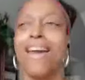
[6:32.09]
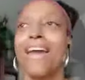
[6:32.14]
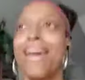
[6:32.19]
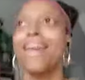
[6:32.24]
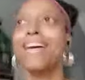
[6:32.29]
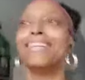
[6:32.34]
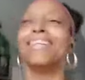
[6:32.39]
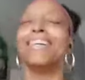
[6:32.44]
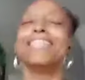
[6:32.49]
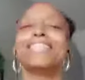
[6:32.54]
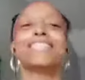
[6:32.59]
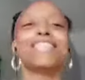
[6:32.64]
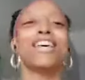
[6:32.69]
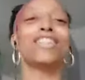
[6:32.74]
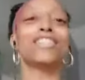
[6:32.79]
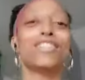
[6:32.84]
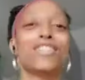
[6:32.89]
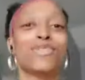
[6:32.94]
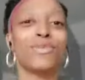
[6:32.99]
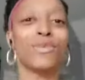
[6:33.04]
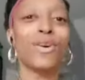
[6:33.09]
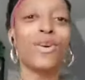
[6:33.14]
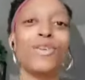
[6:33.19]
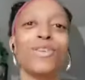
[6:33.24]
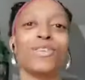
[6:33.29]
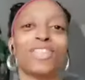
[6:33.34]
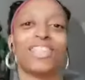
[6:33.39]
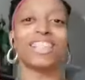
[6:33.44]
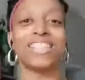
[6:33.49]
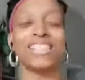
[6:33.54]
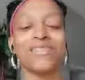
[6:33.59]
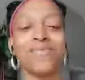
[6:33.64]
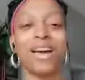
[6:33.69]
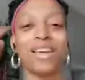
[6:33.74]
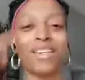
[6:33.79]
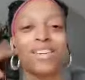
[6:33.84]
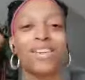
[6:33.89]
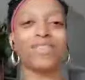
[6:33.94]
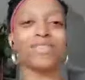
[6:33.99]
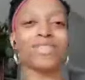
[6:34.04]
It is the truth. This is why
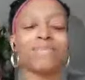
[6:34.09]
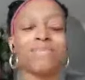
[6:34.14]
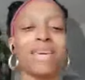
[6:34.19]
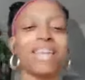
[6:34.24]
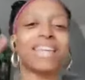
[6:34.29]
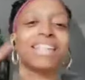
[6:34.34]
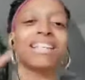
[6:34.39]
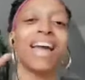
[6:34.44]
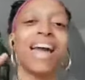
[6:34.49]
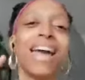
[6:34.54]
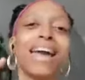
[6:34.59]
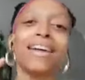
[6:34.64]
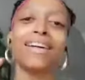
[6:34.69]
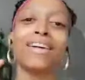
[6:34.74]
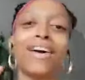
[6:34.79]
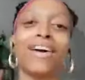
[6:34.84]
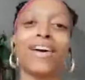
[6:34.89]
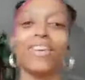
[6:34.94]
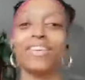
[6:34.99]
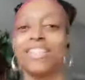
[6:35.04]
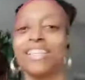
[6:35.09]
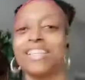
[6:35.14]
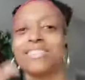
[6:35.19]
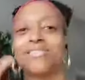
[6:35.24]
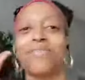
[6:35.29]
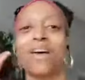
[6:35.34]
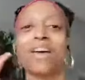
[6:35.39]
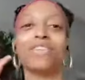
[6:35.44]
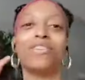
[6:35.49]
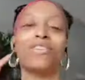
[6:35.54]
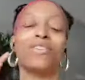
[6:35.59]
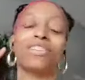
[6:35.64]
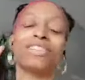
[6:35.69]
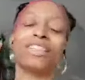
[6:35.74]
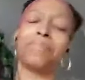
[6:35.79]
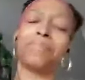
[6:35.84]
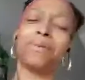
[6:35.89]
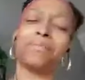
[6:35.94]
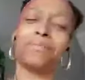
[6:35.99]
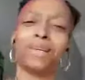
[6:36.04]
you don't speak in anger. This is why you don't
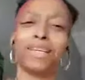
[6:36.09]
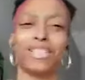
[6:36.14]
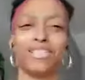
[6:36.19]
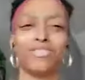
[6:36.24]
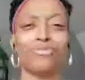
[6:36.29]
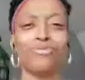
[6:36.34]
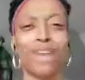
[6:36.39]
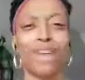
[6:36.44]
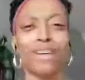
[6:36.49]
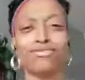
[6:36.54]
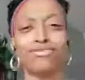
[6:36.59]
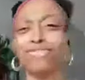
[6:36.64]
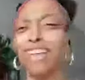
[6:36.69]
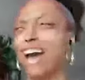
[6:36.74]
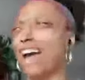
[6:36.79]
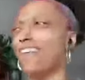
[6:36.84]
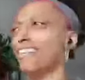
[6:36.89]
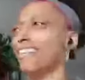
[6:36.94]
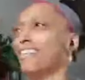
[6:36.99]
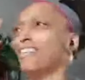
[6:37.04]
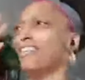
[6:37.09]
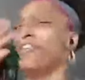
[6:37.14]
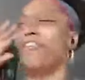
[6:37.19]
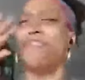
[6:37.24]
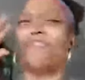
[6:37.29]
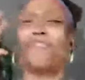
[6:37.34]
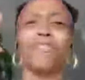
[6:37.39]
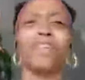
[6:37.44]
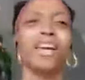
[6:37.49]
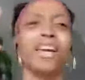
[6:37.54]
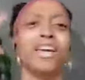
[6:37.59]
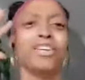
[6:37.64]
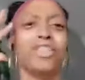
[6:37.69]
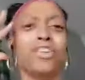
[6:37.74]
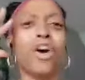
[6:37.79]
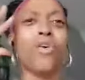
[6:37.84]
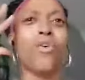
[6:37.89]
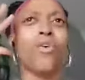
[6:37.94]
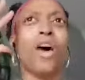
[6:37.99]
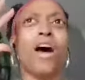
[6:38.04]
let people get you out of your,
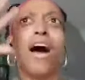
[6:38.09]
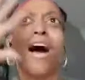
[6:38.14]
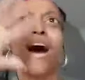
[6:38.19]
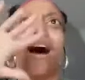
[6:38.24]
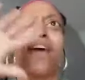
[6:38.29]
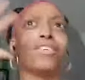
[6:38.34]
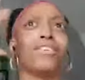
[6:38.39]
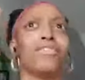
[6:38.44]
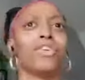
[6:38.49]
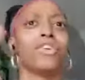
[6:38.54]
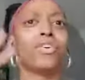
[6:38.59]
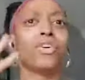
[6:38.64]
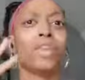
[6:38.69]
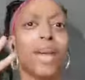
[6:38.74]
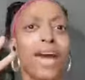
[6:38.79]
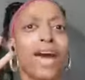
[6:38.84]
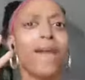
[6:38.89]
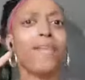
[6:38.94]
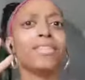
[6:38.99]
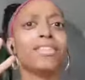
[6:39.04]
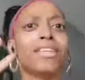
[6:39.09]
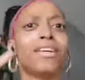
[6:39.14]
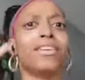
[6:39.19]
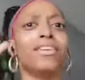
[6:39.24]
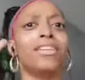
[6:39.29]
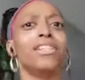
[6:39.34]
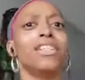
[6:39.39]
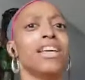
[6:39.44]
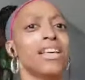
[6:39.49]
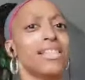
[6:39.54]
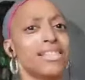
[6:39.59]
out of your character.